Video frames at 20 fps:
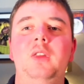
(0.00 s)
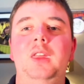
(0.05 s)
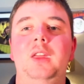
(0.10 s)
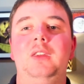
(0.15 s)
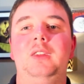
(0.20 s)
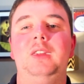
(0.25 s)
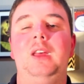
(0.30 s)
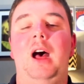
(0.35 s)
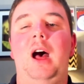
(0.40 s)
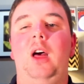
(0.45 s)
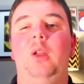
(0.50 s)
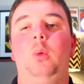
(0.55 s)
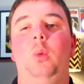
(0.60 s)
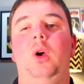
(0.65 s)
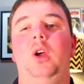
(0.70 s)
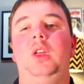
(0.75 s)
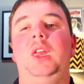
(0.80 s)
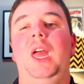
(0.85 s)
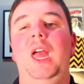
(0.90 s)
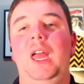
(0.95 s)
this
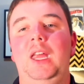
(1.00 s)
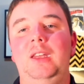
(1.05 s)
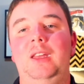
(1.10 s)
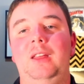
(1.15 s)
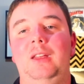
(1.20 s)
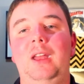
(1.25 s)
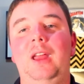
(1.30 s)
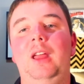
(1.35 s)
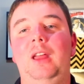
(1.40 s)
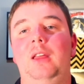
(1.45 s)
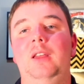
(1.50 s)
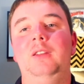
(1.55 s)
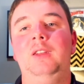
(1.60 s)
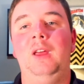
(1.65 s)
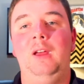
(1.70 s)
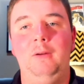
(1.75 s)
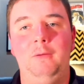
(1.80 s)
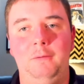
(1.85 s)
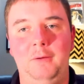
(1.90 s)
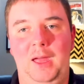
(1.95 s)
artwork, and it is
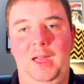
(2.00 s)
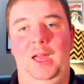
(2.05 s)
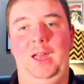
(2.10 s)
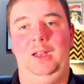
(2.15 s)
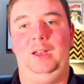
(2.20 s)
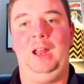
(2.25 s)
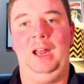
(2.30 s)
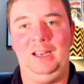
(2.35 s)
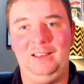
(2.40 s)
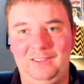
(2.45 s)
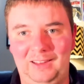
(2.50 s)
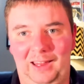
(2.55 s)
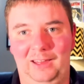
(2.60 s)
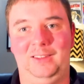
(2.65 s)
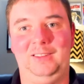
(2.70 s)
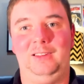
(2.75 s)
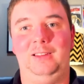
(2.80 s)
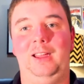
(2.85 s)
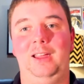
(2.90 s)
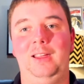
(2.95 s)

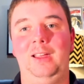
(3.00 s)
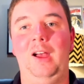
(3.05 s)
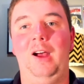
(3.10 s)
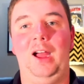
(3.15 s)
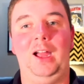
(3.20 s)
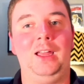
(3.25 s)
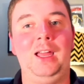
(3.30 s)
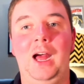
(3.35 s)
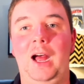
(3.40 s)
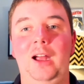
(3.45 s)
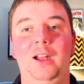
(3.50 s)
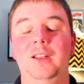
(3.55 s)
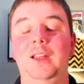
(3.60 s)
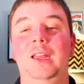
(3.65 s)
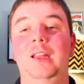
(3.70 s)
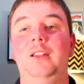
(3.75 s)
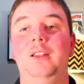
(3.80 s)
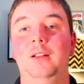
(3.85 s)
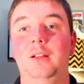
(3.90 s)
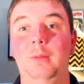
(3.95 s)
fantastic. I
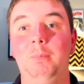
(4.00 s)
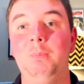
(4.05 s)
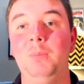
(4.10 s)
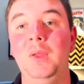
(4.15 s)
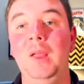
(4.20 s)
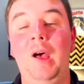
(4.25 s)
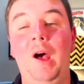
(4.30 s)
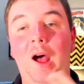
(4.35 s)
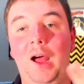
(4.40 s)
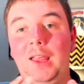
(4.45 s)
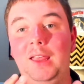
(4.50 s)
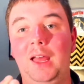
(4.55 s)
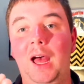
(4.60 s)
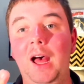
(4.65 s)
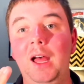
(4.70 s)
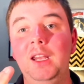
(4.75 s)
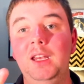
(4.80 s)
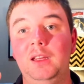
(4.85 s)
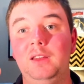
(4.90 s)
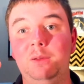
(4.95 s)

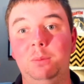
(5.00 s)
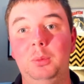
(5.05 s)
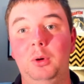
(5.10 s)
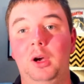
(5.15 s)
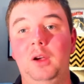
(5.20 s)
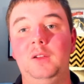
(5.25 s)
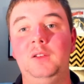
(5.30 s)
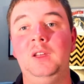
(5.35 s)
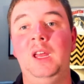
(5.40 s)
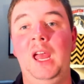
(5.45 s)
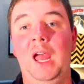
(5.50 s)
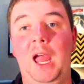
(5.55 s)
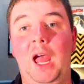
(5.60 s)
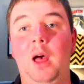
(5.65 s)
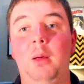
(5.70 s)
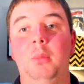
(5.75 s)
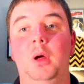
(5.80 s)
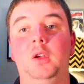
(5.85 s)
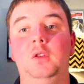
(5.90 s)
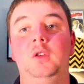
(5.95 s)
can't express how
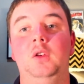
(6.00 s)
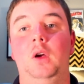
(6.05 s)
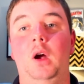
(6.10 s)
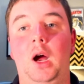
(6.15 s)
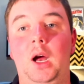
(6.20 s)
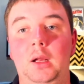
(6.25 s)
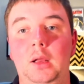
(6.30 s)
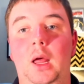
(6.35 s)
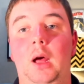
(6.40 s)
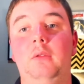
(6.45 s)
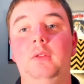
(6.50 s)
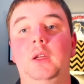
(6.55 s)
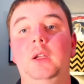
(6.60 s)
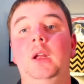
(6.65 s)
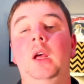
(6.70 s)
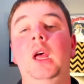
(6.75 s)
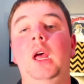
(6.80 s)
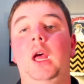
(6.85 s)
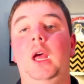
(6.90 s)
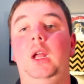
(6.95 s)
much I love it,
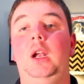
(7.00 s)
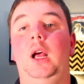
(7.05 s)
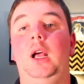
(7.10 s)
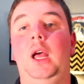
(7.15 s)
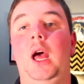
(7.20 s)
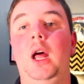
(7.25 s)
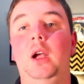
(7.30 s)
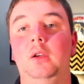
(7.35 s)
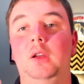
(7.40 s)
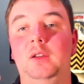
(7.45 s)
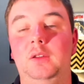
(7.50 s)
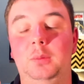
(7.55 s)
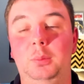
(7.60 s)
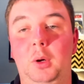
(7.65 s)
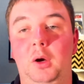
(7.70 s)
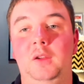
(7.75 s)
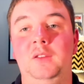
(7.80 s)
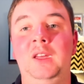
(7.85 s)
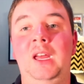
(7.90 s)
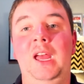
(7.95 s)
and I can't
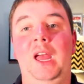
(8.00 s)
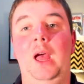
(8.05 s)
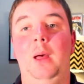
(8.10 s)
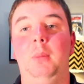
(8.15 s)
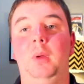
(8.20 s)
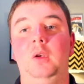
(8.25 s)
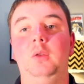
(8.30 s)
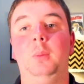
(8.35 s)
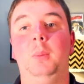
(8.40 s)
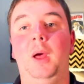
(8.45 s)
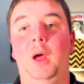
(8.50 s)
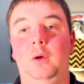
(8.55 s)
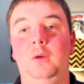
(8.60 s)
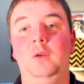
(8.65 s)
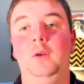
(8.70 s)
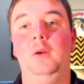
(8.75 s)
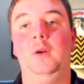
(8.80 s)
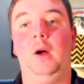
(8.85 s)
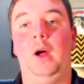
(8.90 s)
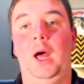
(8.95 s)
express how much
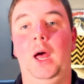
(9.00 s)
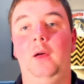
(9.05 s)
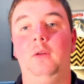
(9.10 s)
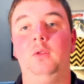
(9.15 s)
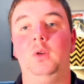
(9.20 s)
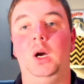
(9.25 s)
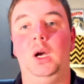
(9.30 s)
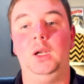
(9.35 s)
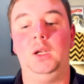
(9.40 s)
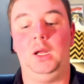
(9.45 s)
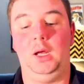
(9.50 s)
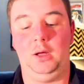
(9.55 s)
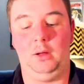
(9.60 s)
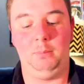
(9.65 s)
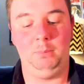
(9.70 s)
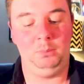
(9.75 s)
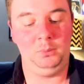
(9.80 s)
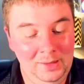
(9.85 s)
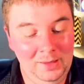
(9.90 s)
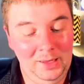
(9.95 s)
passion I have right now.
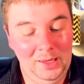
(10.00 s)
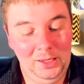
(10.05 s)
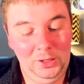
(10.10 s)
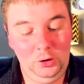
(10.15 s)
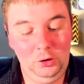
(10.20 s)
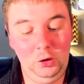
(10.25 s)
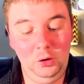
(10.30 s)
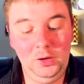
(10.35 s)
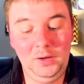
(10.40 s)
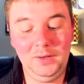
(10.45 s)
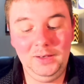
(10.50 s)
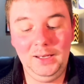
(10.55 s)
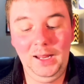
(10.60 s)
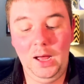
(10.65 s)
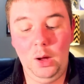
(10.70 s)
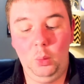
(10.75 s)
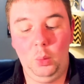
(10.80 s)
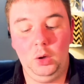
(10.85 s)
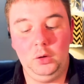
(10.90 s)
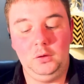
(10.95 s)
You can
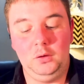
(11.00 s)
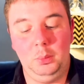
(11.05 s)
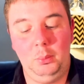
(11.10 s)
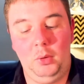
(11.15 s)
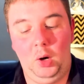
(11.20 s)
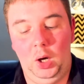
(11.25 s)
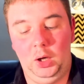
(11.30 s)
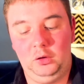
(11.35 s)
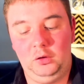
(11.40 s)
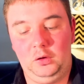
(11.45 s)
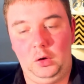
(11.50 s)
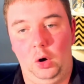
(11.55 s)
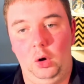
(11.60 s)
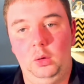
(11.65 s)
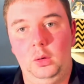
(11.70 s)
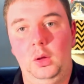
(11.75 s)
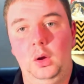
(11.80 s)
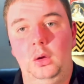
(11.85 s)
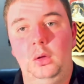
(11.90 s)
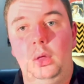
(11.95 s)
now watch my
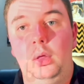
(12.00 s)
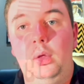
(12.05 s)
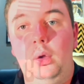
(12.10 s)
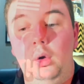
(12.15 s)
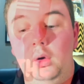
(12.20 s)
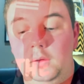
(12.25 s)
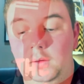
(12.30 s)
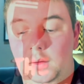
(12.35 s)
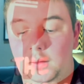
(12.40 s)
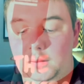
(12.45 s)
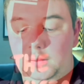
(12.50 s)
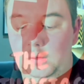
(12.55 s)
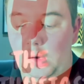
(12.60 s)
show, The Enthusiast,